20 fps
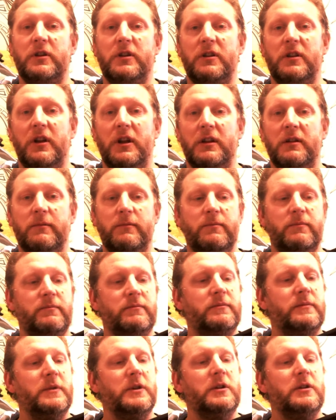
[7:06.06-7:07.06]
uh, like a
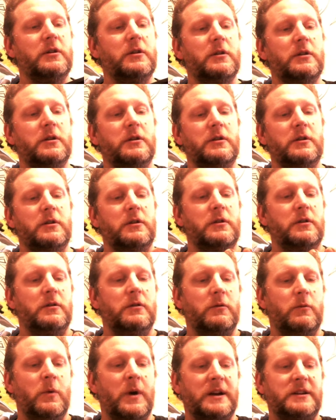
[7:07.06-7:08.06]

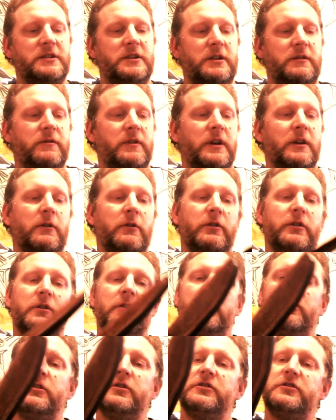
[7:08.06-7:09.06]
waxy thing on
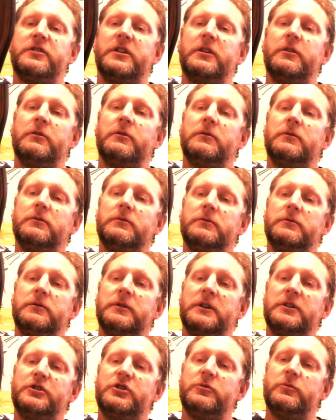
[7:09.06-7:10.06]
the on the steel
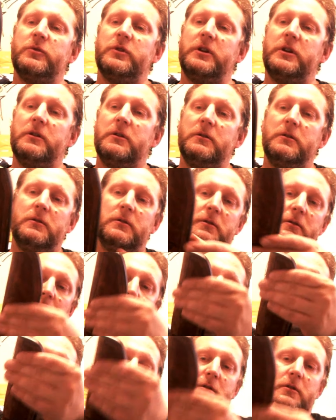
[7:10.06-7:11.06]
so that should be
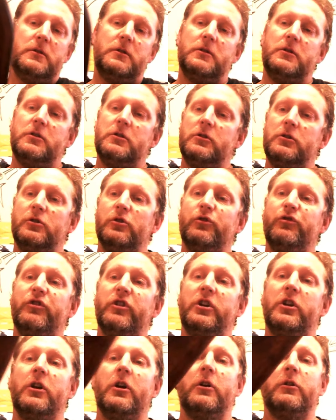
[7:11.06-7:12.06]
good
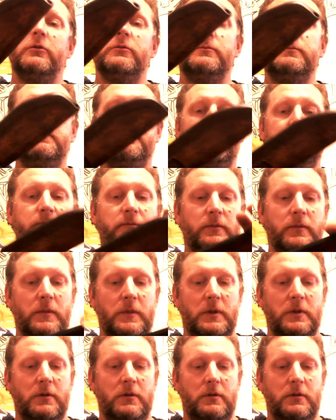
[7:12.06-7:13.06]
to go
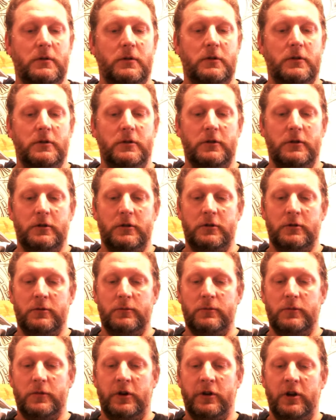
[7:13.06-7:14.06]

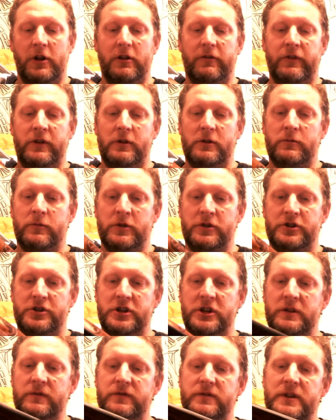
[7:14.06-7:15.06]
um, I like to think that my
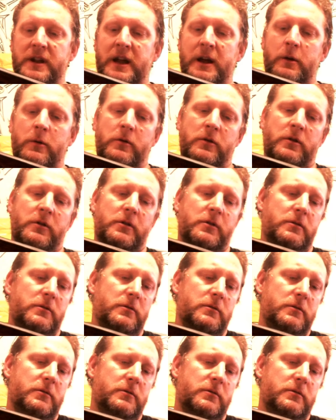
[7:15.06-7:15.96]
sheaves now are